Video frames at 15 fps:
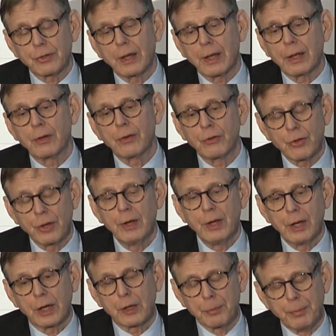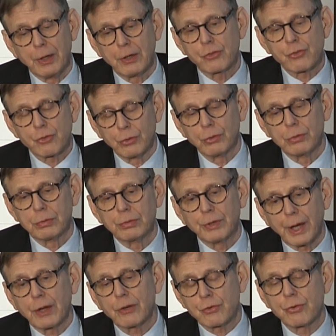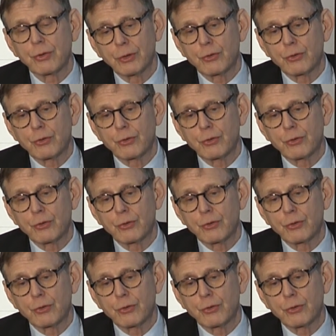and a commercial reactor